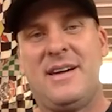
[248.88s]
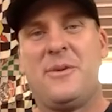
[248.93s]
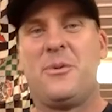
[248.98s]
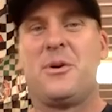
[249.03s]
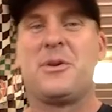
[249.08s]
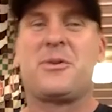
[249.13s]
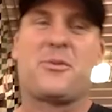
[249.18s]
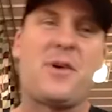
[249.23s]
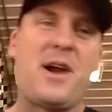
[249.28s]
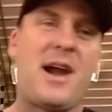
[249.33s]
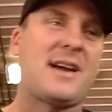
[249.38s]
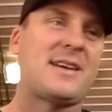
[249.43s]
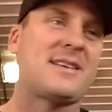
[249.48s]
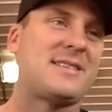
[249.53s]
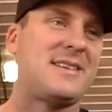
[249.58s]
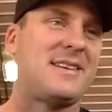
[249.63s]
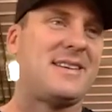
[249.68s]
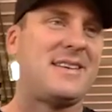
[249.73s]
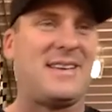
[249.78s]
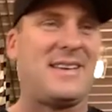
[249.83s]
with
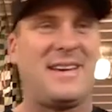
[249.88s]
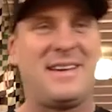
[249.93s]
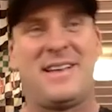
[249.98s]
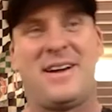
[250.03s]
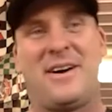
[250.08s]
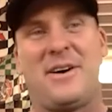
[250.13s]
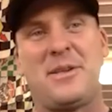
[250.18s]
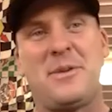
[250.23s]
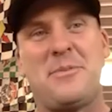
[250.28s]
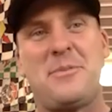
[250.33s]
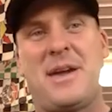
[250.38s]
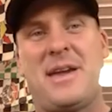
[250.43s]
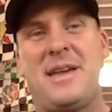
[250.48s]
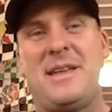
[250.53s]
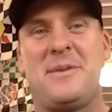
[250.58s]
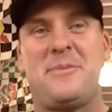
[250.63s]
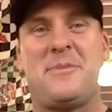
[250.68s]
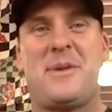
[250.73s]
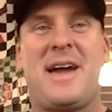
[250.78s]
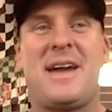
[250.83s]
Rex and, and all the bait
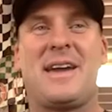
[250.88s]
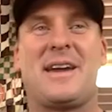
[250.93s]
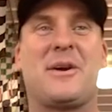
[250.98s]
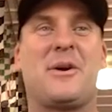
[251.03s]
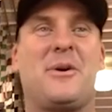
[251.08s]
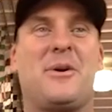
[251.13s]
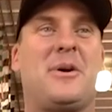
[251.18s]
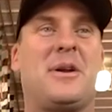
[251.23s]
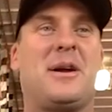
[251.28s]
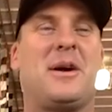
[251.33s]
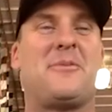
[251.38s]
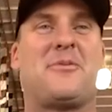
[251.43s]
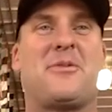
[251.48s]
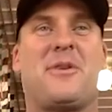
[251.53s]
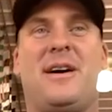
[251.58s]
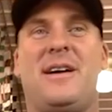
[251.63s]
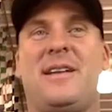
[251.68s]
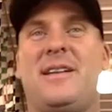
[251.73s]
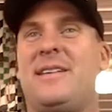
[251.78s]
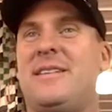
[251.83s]
and the bang and going up
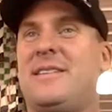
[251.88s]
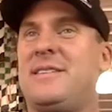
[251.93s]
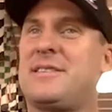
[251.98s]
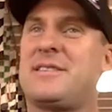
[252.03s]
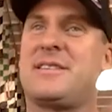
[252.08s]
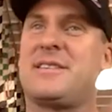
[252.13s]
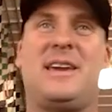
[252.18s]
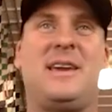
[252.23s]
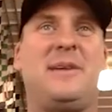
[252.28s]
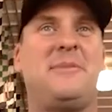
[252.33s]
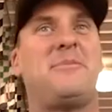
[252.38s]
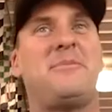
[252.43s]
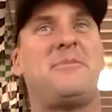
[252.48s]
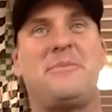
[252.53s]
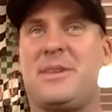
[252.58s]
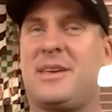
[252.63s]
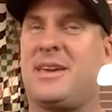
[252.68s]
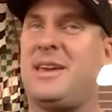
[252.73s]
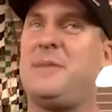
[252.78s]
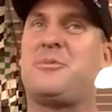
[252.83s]
front and just keep
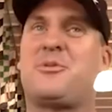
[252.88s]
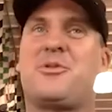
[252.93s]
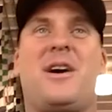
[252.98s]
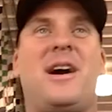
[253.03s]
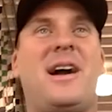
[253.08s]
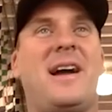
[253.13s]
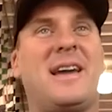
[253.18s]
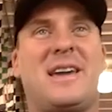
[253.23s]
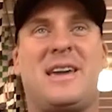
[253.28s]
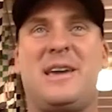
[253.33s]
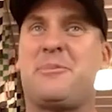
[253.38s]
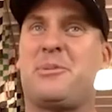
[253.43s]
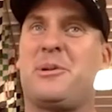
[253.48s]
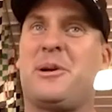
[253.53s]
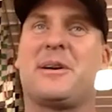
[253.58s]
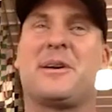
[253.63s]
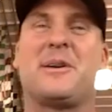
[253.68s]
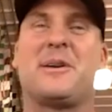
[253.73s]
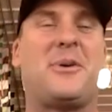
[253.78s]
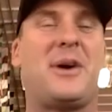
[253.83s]
keep trying, keep
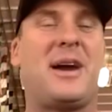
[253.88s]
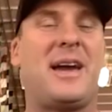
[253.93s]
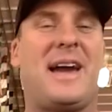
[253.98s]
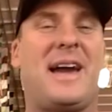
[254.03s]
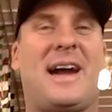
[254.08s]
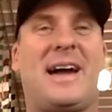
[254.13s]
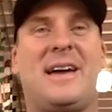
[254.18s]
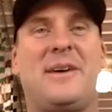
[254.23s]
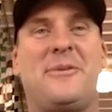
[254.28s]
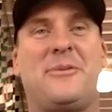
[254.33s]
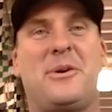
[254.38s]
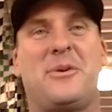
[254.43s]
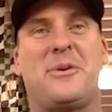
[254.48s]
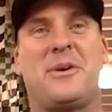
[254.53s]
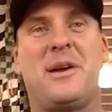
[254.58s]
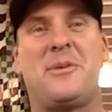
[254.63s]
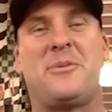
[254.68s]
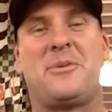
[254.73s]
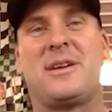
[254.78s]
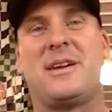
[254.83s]
plugging away at it. We were
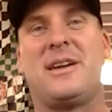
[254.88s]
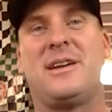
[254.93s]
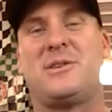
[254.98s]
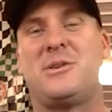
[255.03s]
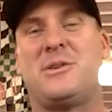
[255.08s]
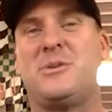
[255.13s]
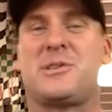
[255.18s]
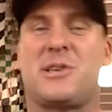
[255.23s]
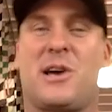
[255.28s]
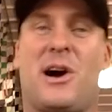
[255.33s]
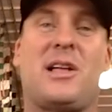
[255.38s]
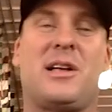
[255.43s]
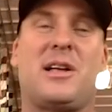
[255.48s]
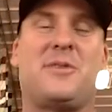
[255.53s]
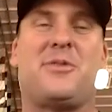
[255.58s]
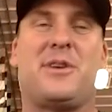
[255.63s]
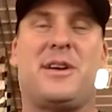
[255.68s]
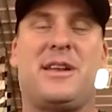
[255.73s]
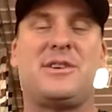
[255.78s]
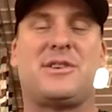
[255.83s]
able to get two solid
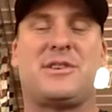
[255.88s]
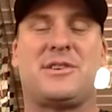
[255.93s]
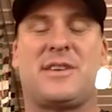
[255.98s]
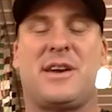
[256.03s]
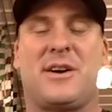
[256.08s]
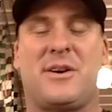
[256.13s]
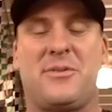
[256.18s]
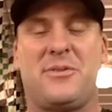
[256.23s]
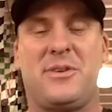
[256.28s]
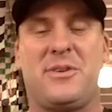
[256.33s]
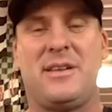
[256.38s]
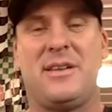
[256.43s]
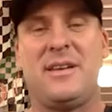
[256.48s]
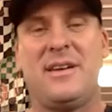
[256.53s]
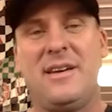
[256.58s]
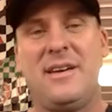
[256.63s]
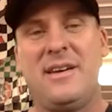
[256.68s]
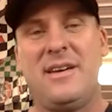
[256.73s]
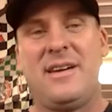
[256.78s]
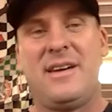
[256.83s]
finishes out of it,
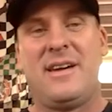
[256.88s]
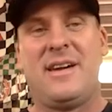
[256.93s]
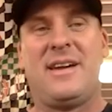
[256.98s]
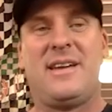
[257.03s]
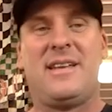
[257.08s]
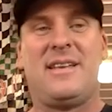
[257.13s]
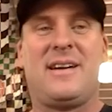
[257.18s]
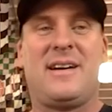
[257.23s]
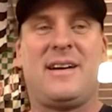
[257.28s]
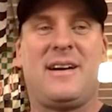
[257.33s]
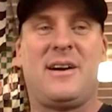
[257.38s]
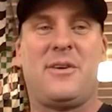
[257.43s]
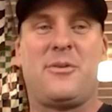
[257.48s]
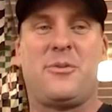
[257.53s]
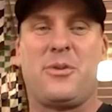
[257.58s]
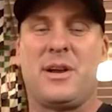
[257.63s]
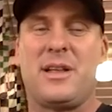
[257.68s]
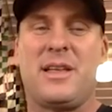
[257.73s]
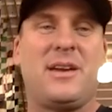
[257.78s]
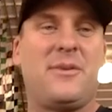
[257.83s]
and uh,
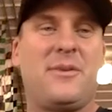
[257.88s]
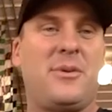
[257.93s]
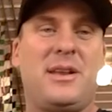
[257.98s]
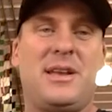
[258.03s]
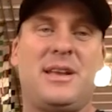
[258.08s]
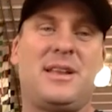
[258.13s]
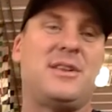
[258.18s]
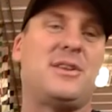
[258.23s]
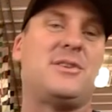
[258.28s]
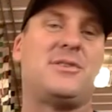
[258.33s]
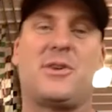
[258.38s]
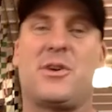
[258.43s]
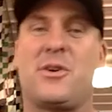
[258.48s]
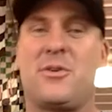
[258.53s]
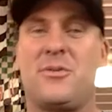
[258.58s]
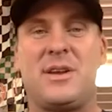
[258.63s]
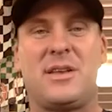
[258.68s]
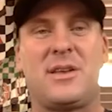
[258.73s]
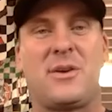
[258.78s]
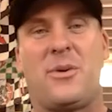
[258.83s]
really we didn't
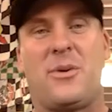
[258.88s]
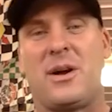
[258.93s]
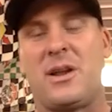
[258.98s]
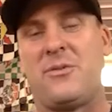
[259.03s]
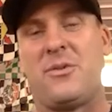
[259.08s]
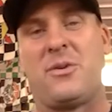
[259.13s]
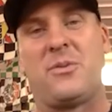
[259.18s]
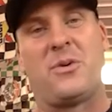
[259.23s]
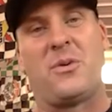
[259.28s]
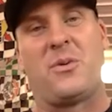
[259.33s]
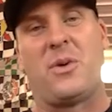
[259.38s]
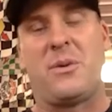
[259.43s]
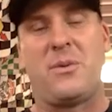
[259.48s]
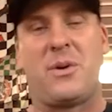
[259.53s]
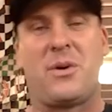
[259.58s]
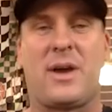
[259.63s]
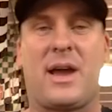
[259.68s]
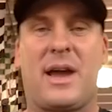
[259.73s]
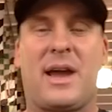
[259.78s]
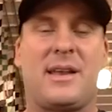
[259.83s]
deserve either one of them the way
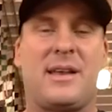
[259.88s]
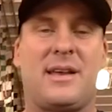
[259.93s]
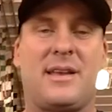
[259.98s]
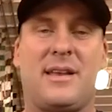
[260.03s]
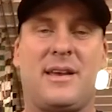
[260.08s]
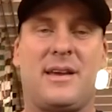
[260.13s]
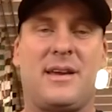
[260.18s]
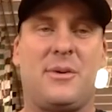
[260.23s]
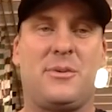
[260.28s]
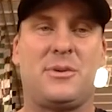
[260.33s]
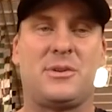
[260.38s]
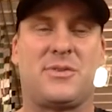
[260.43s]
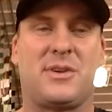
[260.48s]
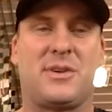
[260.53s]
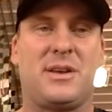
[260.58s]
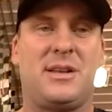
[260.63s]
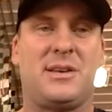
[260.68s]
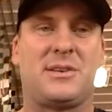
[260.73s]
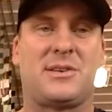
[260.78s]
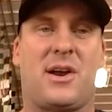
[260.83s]
we ran, and it was
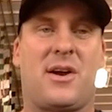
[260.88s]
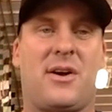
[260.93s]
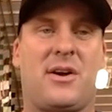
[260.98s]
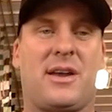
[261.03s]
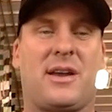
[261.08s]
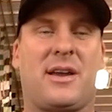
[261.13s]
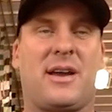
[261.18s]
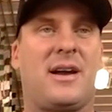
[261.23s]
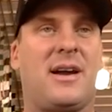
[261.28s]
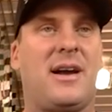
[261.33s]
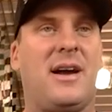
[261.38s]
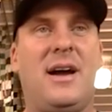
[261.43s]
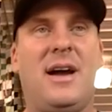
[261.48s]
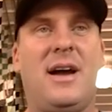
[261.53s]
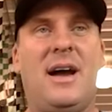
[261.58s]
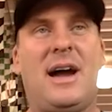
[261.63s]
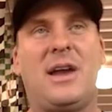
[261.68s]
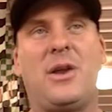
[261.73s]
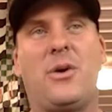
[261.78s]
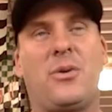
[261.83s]
really disheartening. Uh,
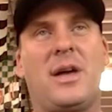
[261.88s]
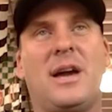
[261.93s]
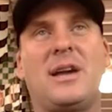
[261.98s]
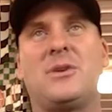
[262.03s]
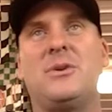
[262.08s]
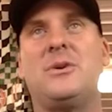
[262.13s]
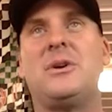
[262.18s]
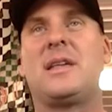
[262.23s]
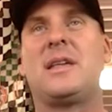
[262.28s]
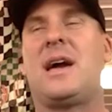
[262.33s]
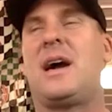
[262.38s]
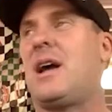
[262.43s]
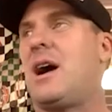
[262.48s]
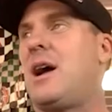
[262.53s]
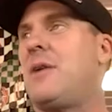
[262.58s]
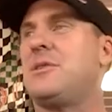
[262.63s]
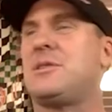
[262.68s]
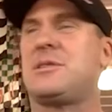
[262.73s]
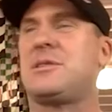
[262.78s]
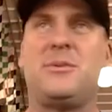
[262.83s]
I don't like doing that,
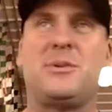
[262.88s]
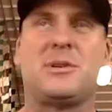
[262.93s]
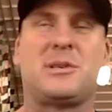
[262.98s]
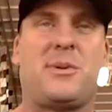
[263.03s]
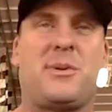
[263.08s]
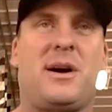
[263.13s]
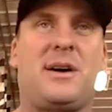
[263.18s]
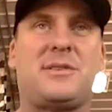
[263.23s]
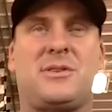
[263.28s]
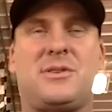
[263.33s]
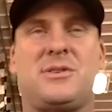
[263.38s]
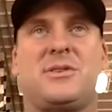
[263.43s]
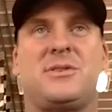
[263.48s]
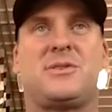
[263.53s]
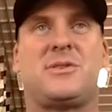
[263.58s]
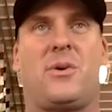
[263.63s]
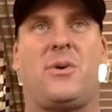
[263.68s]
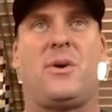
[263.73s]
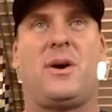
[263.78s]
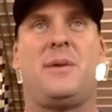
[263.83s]
obviously, with sponsors and
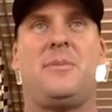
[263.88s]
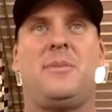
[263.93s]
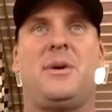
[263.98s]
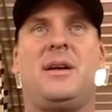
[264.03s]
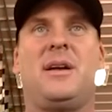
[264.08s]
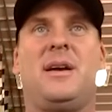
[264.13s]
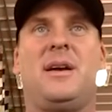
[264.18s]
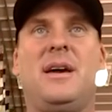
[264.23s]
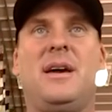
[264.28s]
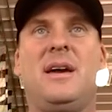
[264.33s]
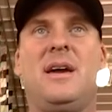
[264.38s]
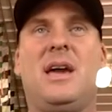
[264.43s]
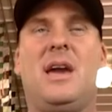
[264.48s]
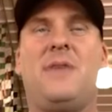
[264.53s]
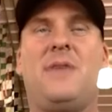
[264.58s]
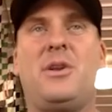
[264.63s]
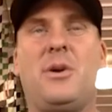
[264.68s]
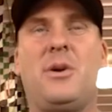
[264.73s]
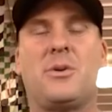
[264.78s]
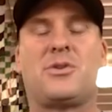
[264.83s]
so on, but
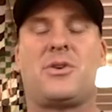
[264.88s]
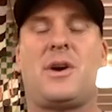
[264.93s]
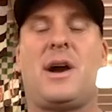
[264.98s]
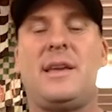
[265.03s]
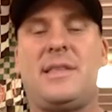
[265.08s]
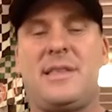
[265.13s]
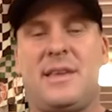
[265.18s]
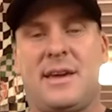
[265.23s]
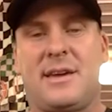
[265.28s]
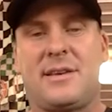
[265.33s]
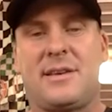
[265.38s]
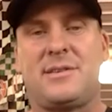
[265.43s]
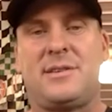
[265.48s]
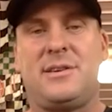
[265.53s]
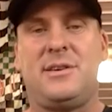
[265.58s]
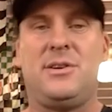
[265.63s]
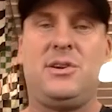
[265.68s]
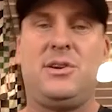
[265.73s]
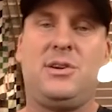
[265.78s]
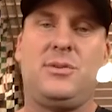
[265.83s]
if you don't try things,
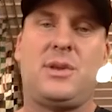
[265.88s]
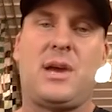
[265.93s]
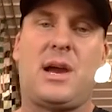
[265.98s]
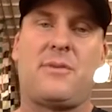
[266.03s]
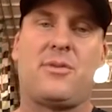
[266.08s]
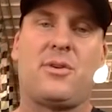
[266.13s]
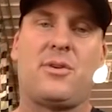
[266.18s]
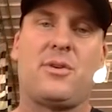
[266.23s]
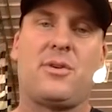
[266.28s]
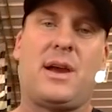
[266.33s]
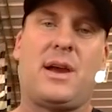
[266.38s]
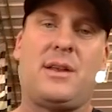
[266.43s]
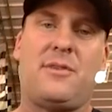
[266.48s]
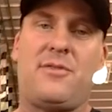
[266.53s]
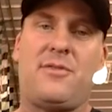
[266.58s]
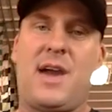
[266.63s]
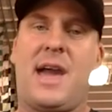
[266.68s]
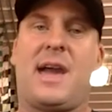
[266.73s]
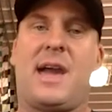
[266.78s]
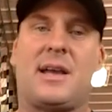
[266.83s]
you, you never
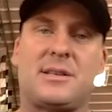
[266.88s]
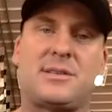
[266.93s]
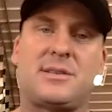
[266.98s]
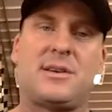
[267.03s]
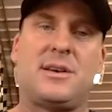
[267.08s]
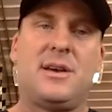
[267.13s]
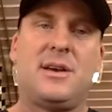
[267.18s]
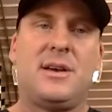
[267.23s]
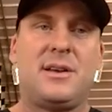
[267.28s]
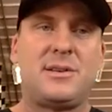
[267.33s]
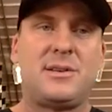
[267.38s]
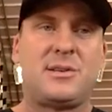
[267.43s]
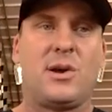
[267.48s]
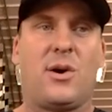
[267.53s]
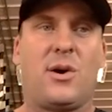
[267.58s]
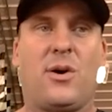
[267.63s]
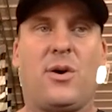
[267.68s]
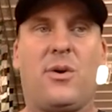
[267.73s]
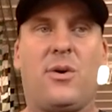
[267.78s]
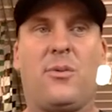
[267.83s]
advance.
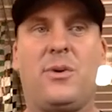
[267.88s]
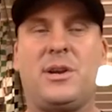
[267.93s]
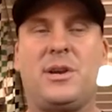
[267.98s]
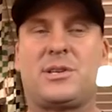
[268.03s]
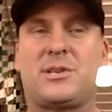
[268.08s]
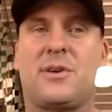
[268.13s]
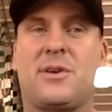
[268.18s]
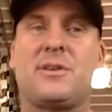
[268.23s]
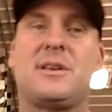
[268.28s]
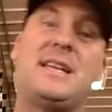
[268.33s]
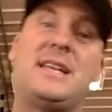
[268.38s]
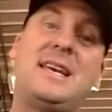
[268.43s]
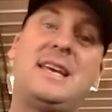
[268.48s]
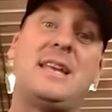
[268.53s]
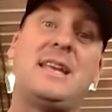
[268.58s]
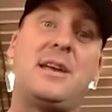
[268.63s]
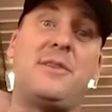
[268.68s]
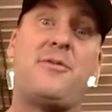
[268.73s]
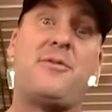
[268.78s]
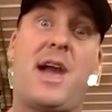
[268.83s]
So we certainly
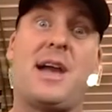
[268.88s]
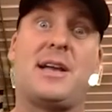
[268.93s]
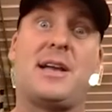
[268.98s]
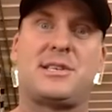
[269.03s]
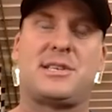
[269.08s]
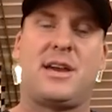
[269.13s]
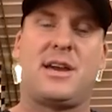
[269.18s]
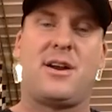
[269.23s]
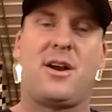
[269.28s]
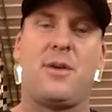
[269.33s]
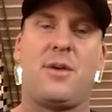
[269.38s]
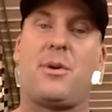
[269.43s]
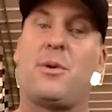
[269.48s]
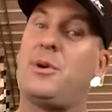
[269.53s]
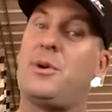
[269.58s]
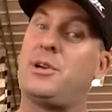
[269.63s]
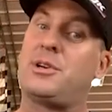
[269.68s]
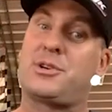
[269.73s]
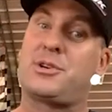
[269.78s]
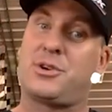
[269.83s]
didn't advance there, but
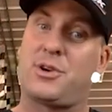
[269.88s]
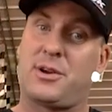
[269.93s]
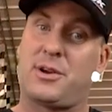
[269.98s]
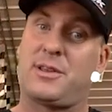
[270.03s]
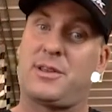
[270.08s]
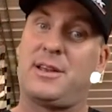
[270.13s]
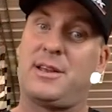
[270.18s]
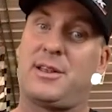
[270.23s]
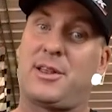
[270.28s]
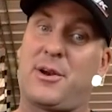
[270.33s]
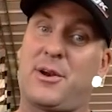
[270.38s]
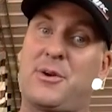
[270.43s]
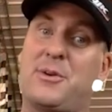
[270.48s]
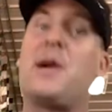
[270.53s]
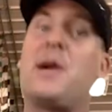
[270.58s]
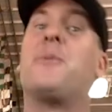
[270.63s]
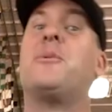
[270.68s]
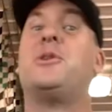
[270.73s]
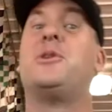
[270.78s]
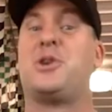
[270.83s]
we certainly learned
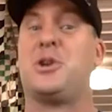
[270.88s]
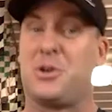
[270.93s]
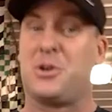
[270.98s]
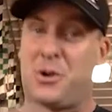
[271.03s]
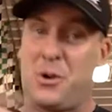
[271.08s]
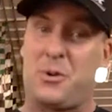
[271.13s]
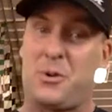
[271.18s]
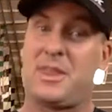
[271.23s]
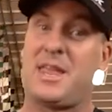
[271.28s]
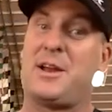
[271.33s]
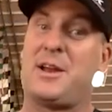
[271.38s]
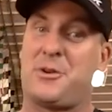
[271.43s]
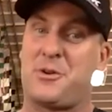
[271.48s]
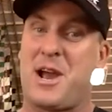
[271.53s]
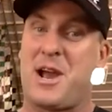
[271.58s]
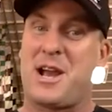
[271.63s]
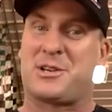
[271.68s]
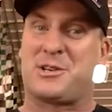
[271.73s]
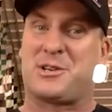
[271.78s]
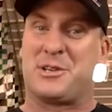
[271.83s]
that we shouldn't go in that
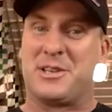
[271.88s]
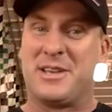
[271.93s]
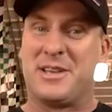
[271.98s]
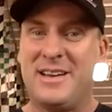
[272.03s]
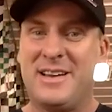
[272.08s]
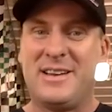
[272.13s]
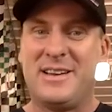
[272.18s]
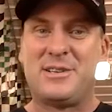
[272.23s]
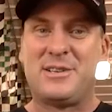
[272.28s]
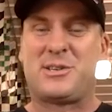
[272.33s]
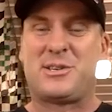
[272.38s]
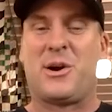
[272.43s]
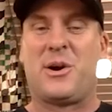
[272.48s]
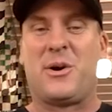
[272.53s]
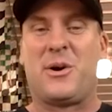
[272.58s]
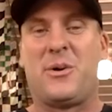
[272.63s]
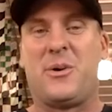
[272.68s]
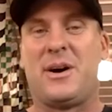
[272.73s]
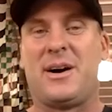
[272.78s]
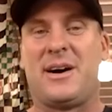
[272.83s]
direction.
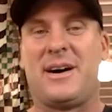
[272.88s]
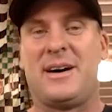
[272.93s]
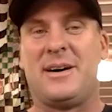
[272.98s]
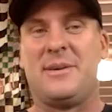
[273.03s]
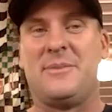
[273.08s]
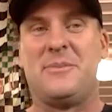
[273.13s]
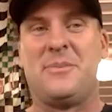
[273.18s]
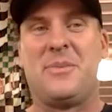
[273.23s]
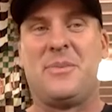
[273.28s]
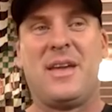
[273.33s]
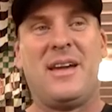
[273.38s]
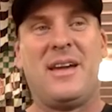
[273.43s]
So um,